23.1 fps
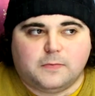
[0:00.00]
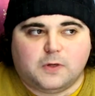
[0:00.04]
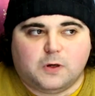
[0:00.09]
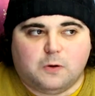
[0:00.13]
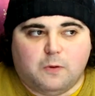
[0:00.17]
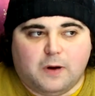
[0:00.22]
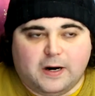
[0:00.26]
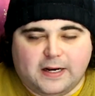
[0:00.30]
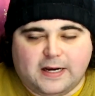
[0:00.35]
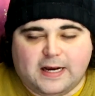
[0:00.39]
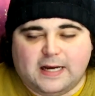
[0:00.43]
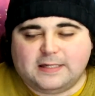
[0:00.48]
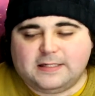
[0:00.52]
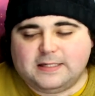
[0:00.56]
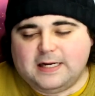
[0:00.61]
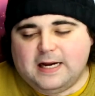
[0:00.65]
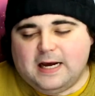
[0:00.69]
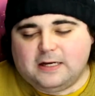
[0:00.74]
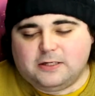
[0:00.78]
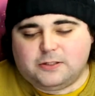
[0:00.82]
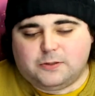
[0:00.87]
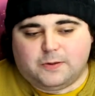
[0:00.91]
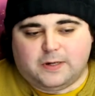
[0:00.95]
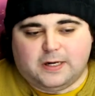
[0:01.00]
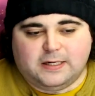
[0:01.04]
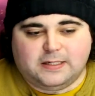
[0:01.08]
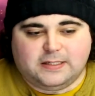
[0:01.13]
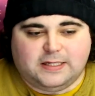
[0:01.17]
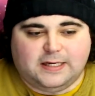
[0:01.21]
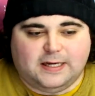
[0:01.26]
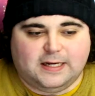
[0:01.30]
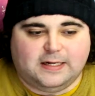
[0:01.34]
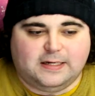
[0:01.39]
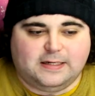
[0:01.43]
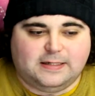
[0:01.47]
when it gets announced, we're going to
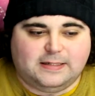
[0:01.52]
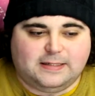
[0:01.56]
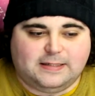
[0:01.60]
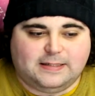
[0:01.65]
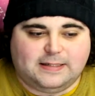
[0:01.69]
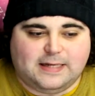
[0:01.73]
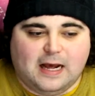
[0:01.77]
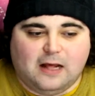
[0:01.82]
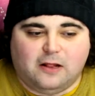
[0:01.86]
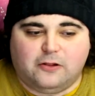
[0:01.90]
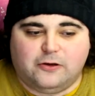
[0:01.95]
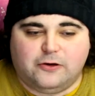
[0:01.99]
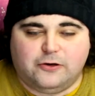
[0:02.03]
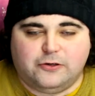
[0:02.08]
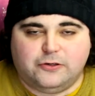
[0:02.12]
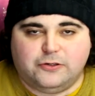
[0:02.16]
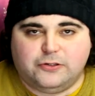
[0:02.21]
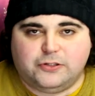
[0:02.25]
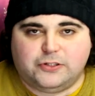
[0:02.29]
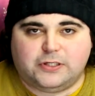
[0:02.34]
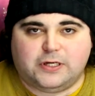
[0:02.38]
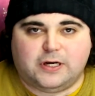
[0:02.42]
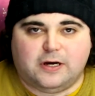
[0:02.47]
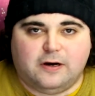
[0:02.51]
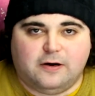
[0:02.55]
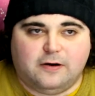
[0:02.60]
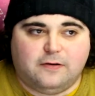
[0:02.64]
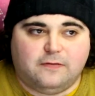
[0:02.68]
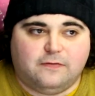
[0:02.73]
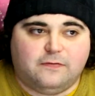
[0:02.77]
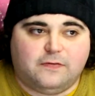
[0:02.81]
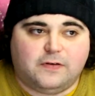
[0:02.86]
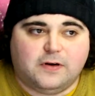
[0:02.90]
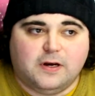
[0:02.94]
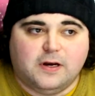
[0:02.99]
see a deluge
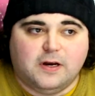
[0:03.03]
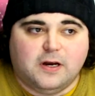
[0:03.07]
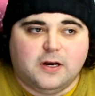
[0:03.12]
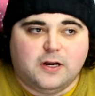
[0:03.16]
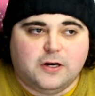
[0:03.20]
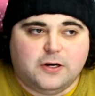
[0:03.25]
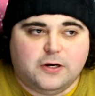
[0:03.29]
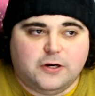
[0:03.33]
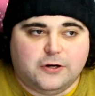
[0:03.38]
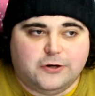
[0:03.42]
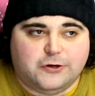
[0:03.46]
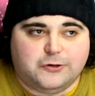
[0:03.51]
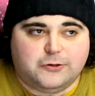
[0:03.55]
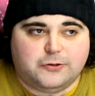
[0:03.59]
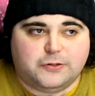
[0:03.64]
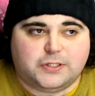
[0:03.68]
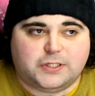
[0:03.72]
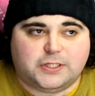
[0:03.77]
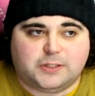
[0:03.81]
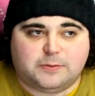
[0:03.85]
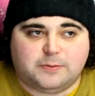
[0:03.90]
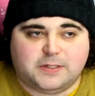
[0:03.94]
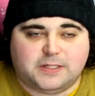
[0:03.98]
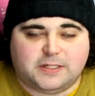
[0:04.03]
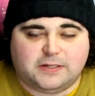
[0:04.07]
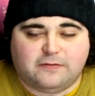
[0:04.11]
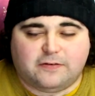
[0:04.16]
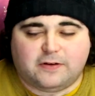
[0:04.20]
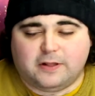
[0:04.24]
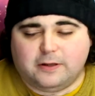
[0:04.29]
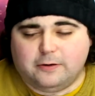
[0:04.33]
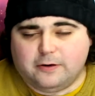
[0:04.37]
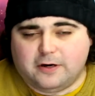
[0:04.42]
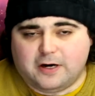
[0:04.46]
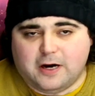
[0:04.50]
of news
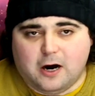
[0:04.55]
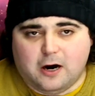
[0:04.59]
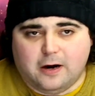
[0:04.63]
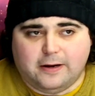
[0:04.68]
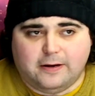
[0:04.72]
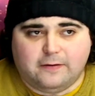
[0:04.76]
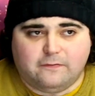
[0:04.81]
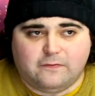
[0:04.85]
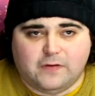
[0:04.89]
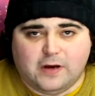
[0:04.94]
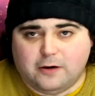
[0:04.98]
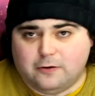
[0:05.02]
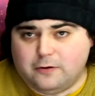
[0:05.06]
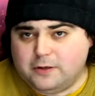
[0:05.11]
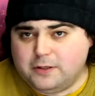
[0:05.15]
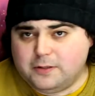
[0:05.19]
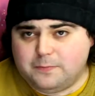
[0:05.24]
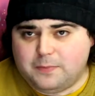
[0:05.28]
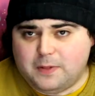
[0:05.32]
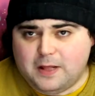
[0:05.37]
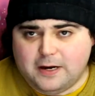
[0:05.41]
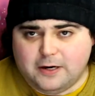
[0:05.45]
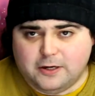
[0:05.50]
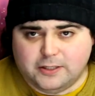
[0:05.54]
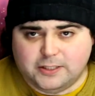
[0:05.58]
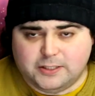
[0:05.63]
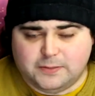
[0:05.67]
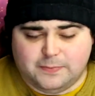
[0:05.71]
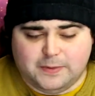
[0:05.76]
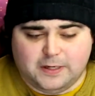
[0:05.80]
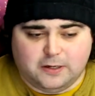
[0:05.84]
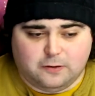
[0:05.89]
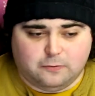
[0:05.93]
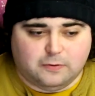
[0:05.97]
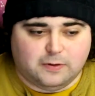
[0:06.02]
specifically regarding veteran players
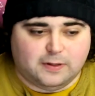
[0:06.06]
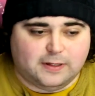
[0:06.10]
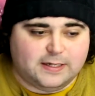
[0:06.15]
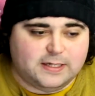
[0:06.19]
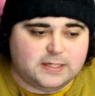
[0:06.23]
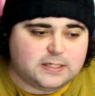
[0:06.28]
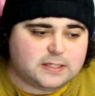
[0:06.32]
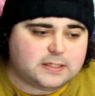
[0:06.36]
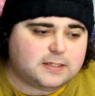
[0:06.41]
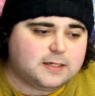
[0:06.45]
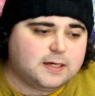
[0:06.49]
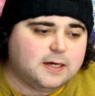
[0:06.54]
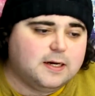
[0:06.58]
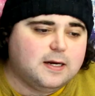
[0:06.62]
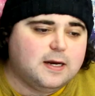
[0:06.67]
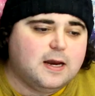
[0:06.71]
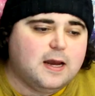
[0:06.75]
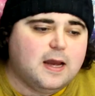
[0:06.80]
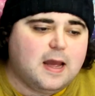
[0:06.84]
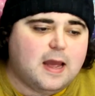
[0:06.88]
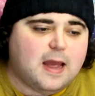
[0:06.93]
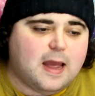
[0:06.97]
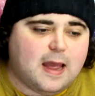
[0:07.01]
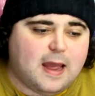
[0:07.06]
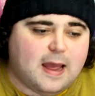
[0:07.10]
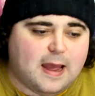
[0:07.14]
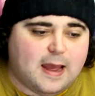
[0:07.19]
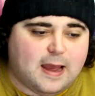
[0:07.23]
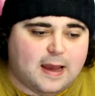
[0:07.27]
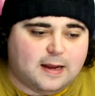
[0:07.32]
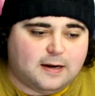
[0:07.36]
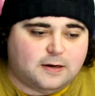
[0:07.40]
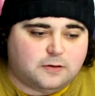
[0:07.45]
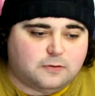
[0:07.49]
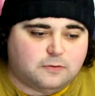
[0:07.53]
being released.
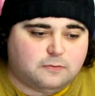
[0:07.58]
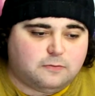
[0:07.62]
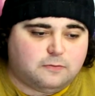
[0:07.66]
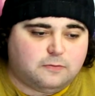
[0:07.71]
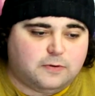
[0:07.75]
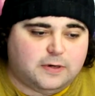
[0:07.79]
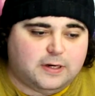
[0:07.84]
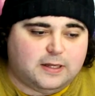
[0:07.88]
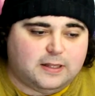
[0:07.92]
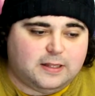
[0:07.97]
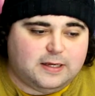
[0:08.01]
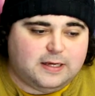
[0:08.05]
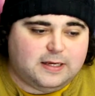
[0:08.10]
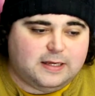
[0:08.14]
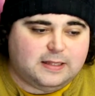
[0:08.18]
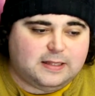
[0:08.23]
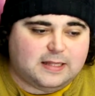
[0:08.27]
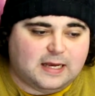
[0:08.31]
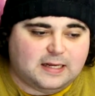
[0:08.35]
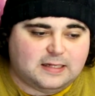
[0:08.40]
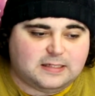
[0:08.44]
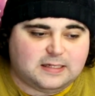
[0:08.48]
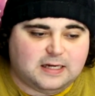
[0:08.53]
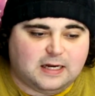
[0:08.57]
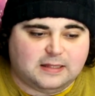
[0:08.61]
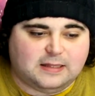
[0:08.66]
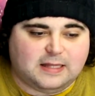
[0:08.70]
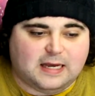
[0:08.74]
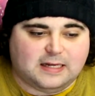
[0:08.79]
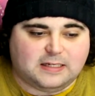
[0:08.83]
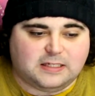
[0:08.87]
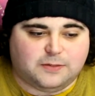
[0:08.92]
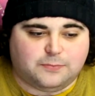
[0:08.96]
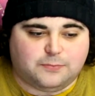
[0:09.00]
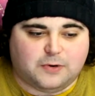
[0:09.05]
And really, that's not
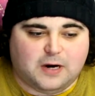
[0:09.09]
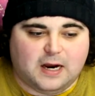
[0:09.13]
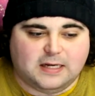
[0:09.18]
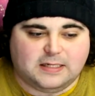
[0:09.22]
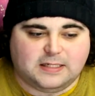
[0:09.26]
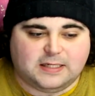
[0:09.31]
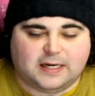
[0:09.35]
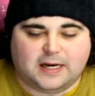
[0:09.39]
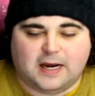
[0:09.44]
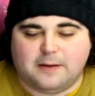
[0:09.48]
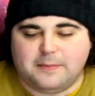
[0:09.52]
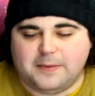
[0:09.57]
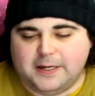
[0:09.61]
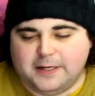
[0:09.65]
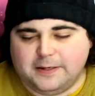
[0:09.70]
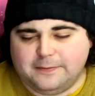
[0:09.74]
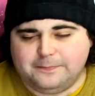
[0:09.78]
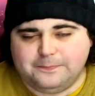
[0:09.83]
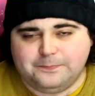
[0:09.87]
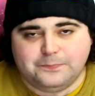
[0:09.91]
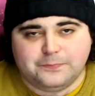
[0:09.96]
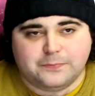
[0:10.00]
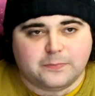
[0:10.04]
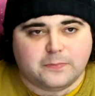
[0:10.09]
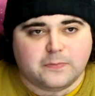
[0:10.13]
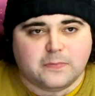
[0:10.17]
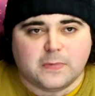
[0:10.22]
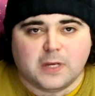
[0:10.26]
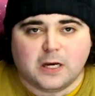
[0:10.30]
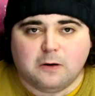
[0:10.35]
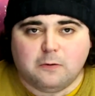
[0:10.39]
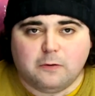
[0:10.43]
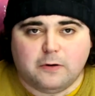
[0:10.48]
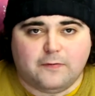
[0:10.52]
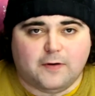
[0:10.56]
that surprising. I mean,
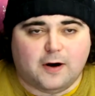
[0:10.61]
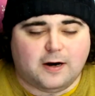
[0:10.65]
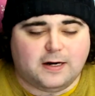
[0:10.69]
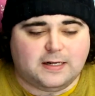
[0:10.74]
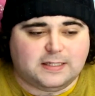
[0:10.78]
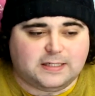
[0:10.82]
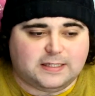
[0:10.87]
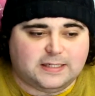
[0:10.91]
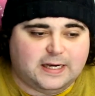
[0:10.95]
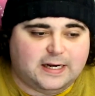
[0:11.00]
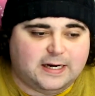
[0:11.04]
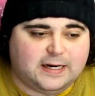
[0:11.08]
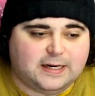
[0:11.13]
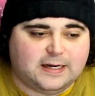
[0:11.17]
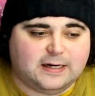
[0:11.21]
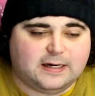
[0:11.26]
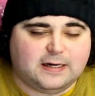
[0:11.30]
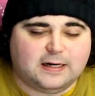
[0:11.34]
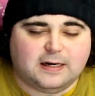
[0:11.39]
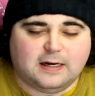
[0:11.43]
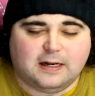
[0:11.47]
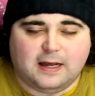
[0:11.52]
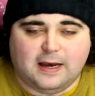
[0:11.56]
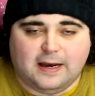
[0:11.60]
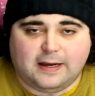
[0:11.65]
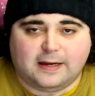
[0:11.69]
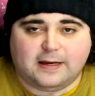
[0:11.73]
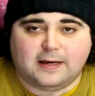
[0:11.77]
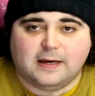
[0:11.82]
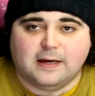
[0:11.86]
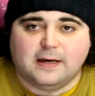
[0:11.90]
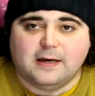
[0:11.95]
we've already seen it. Like,